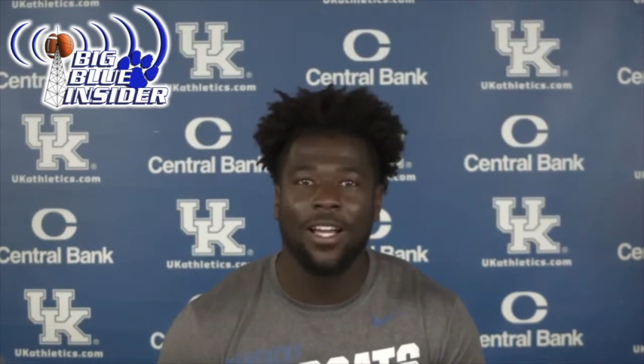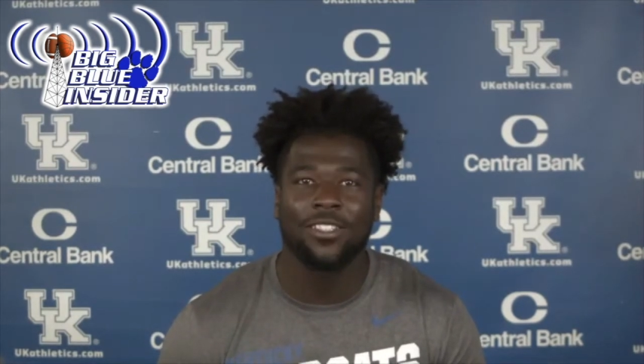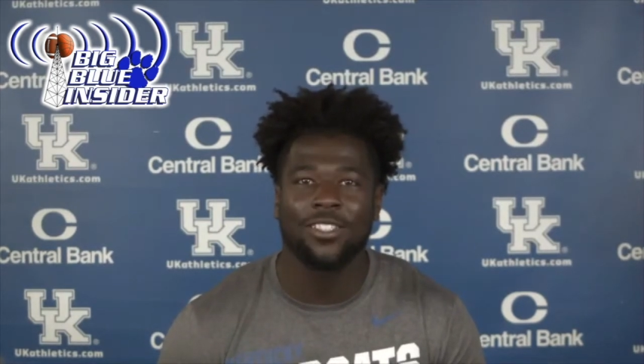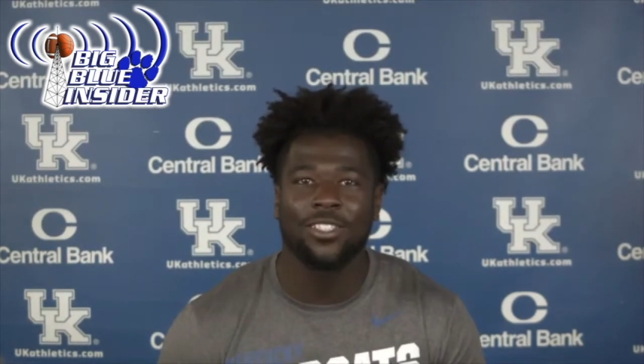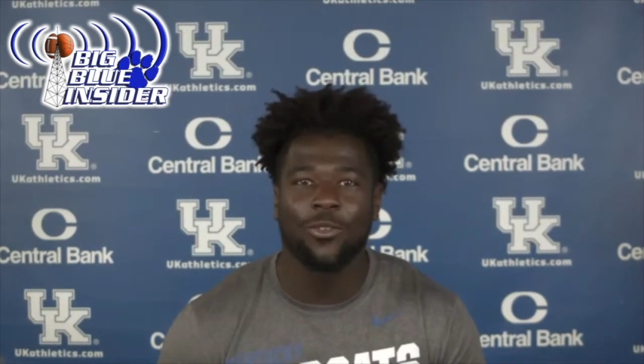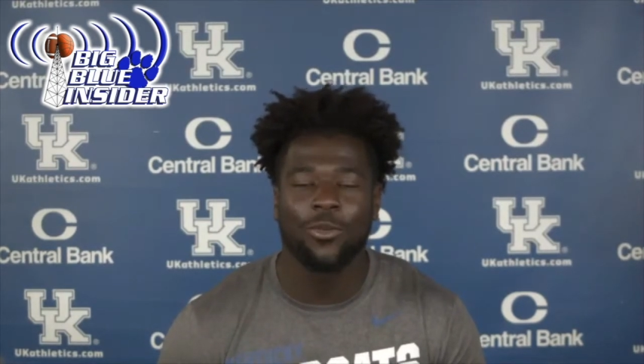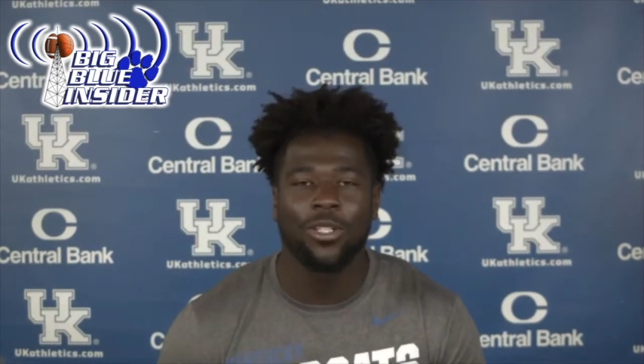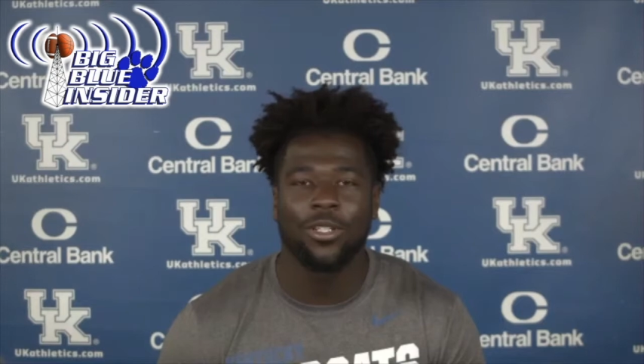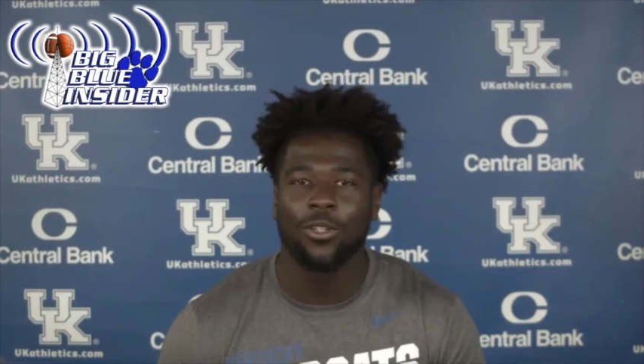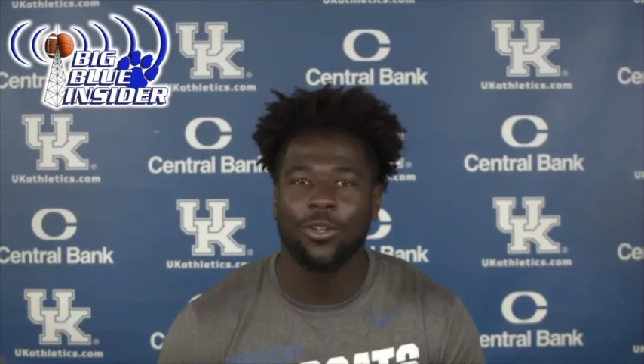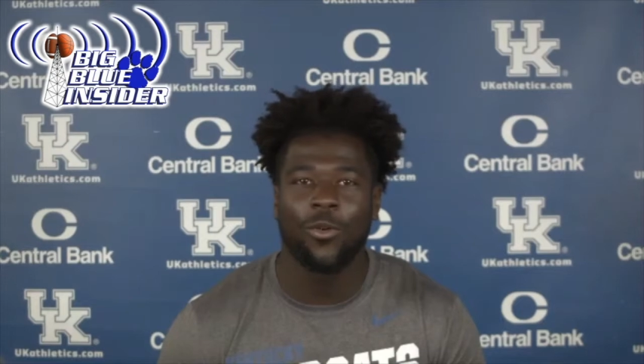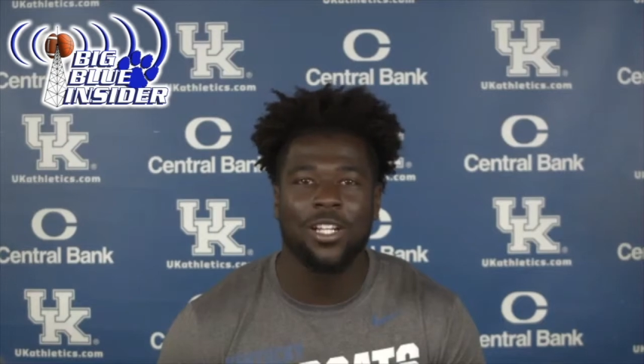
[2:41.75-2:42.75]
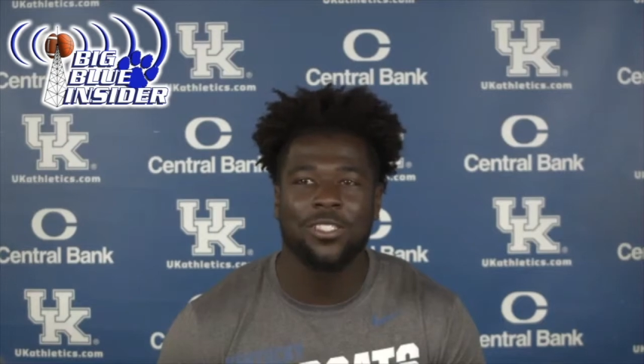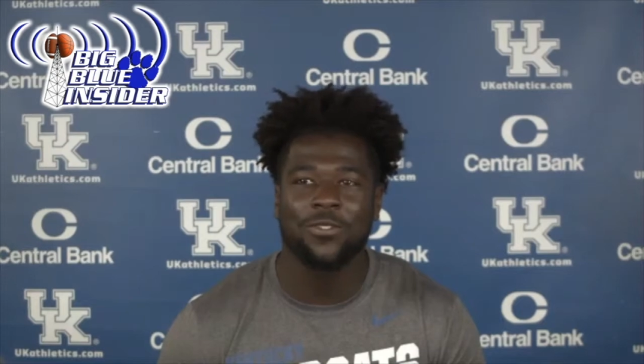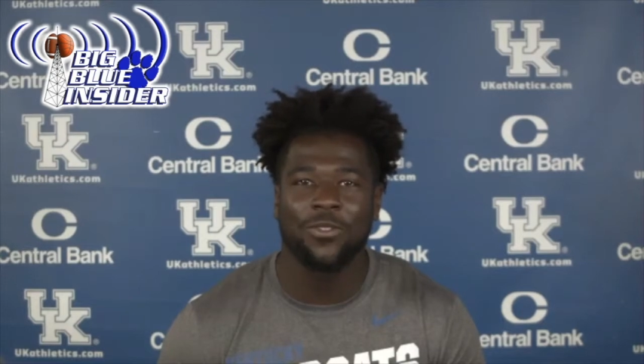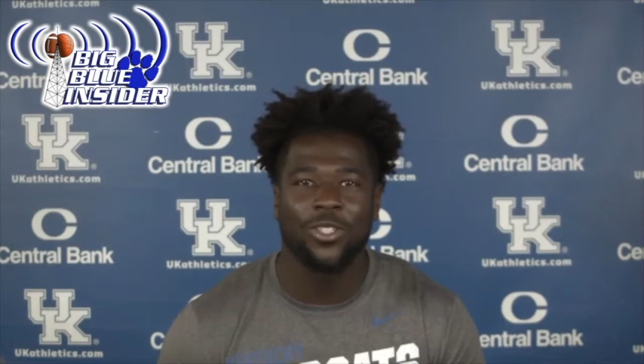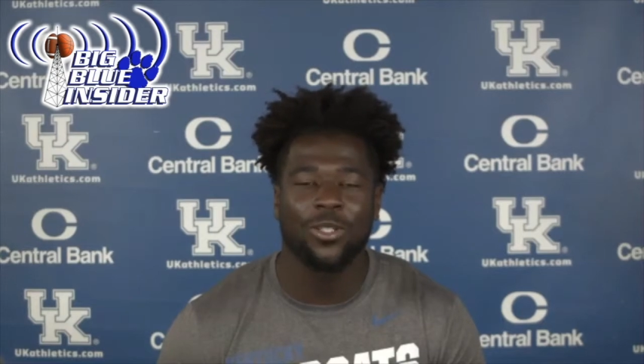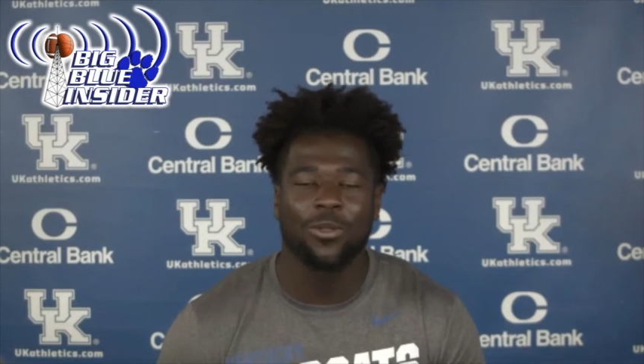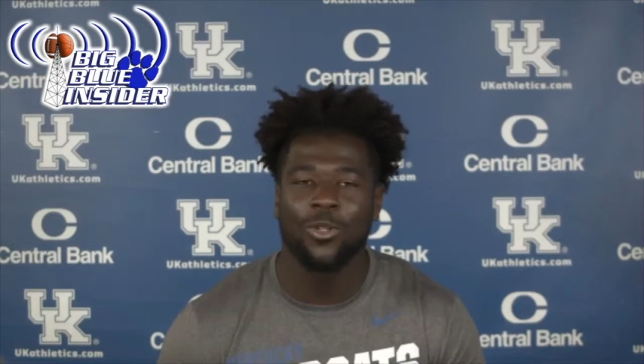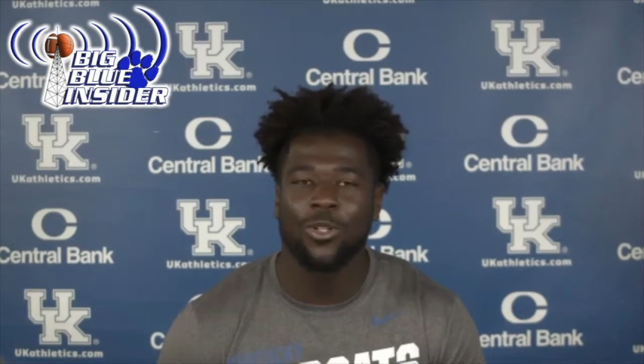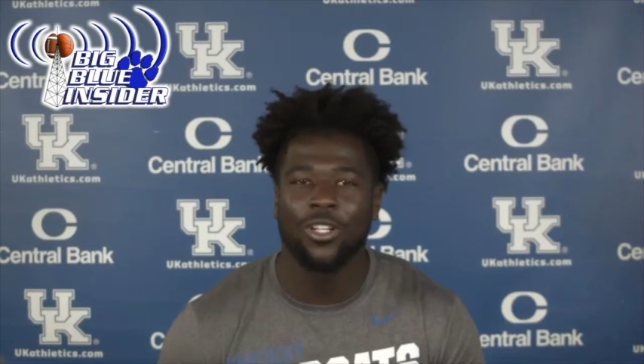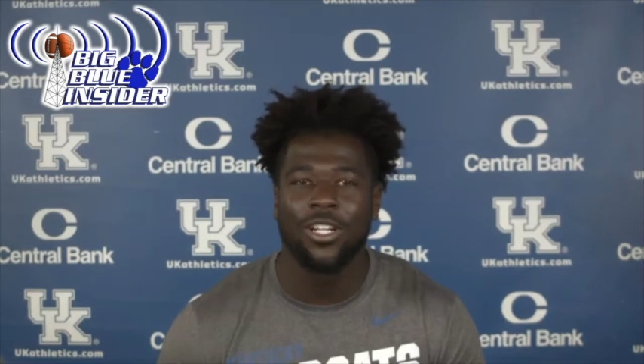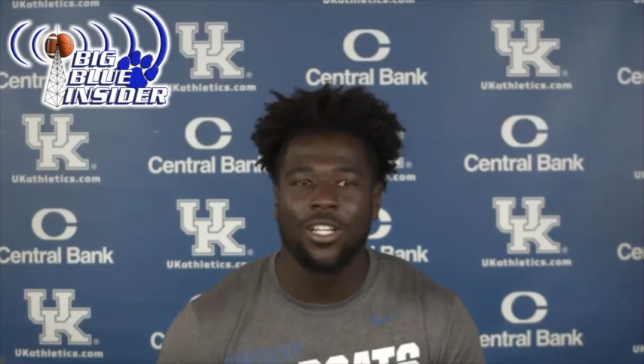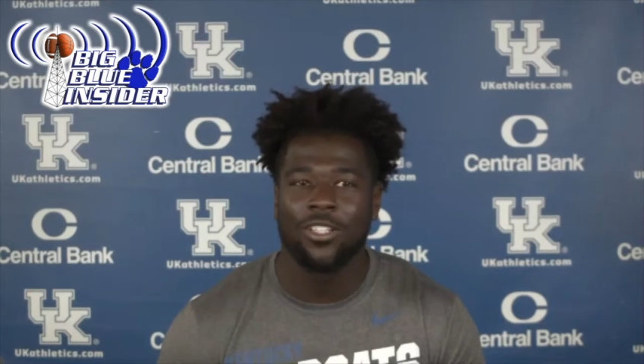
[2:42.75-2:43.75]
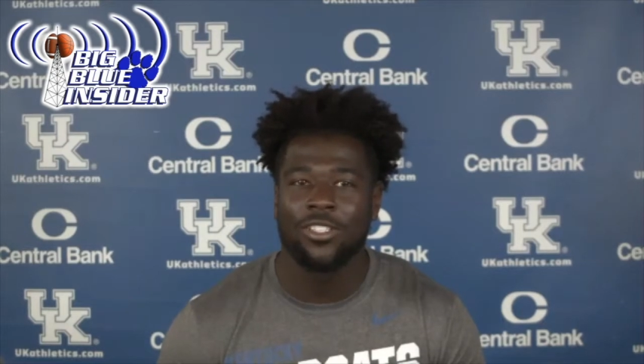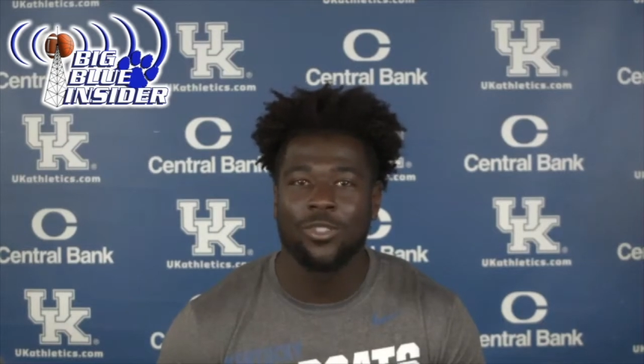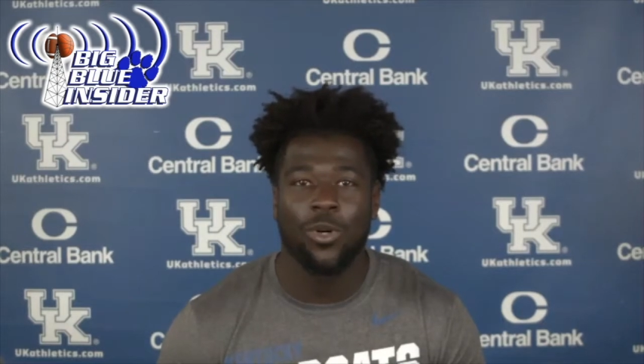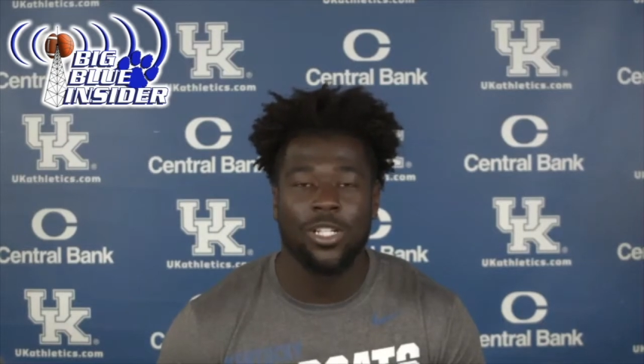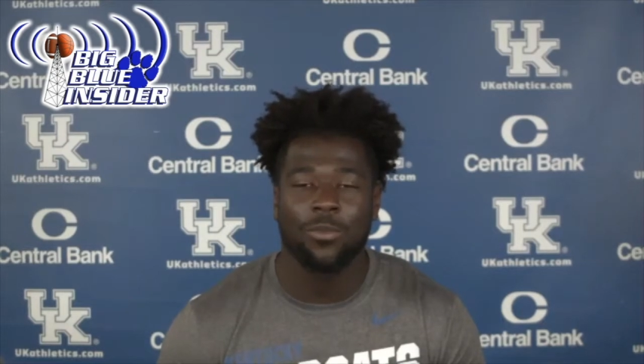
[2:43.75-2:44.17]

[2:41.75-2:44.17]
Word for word: You know, when you watch a film or you just watch them